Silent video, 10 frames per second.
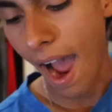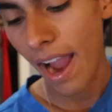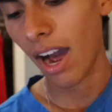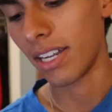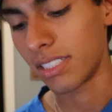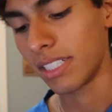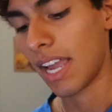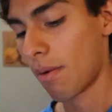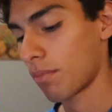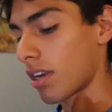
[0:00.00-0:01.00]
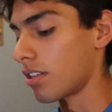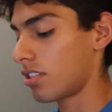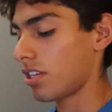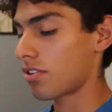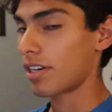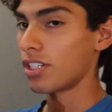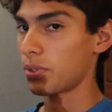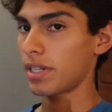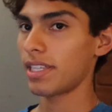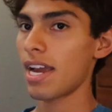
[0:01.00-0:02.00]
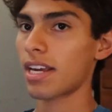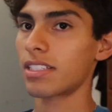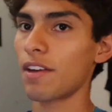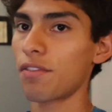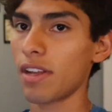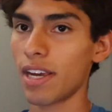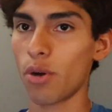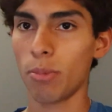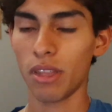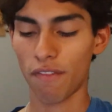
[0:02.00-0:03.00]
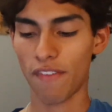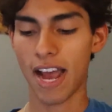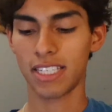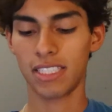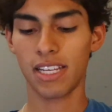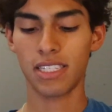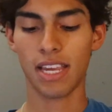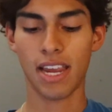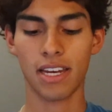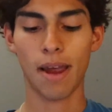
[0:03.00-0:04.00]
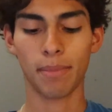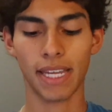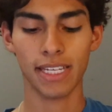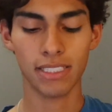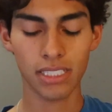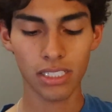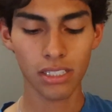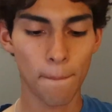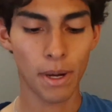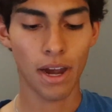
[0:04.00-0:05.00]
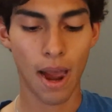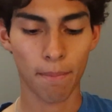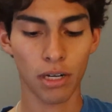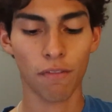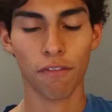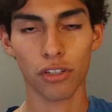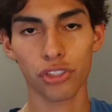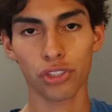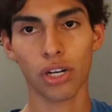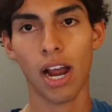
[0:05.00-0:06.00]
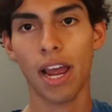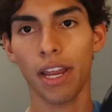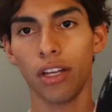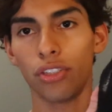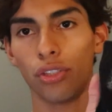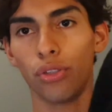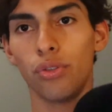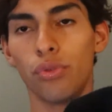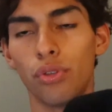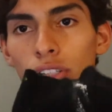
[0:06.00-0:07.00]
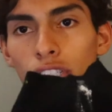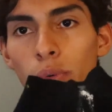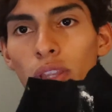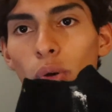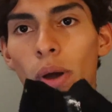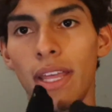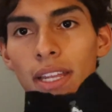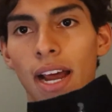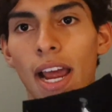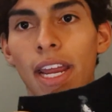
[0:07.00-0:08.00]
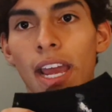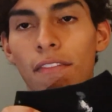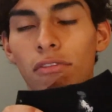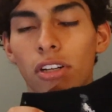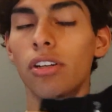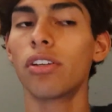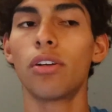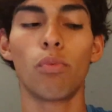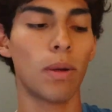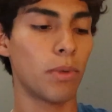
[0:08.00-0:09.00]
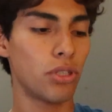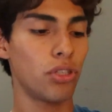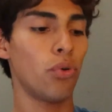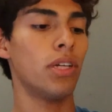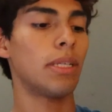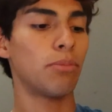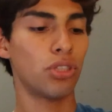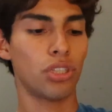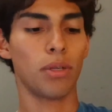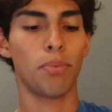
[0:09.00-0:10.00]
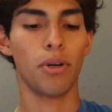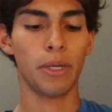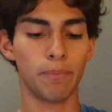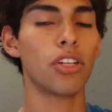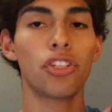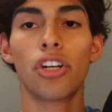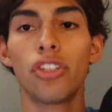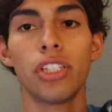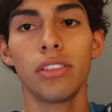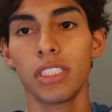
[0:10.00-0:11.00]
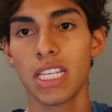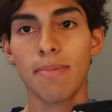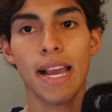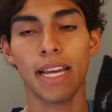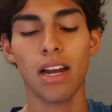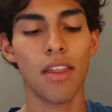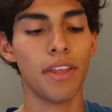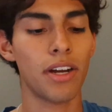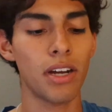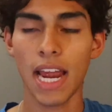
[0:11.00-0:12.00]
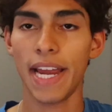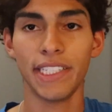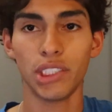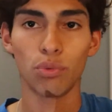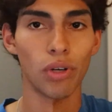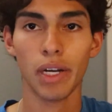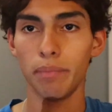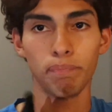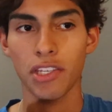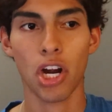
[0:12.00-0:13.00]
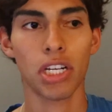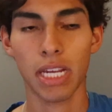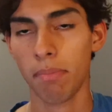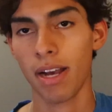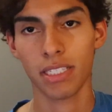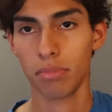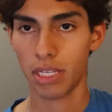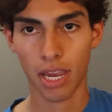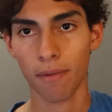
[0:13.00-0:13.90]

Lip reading: I honestly am considering doing that because I feel like it would be the fastest and I'm lazy, but I'm gonna first try to do it the way that I have learned. What I'm gonna do is I'm just gonna put detergent, smack it on there, and just rub as hard as I possibly can.